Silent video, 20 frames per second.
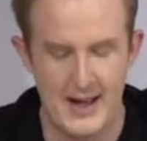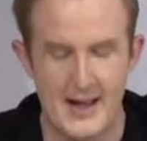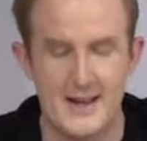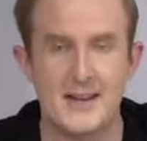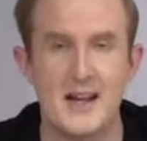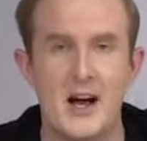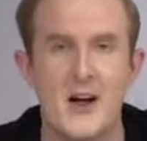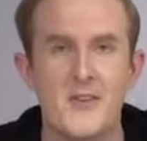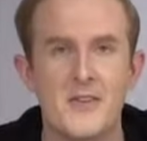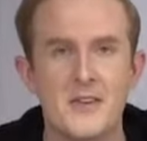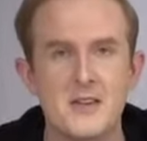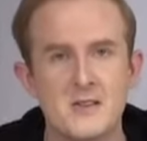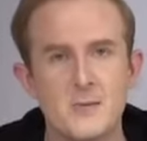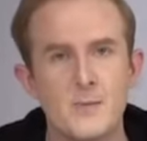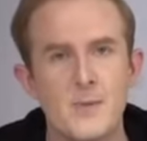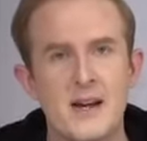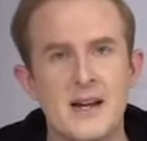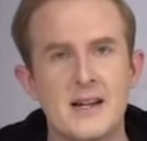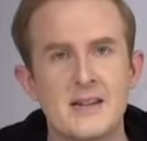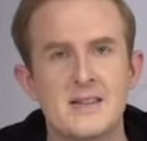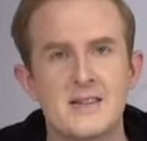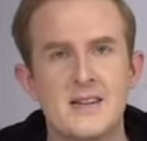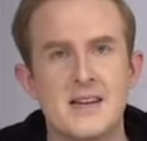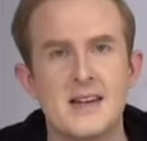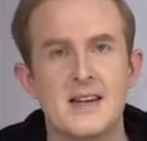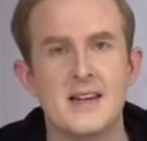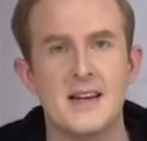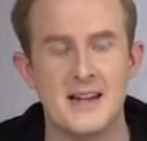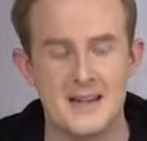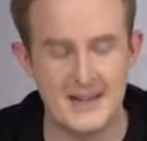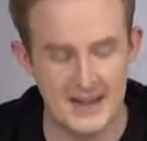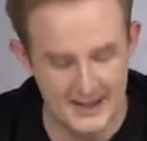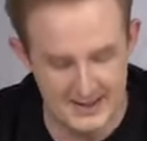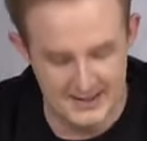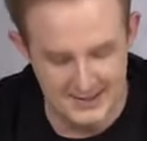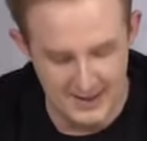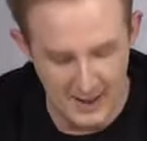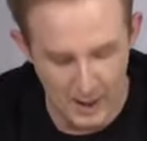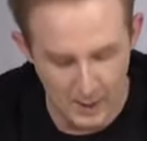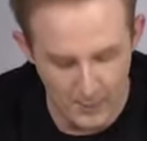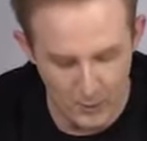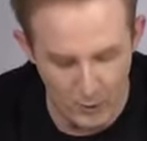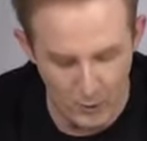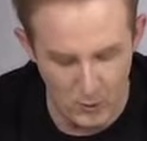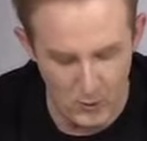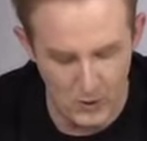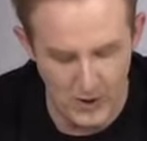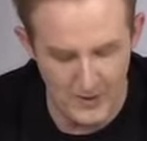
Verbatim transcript: Now, this means it can double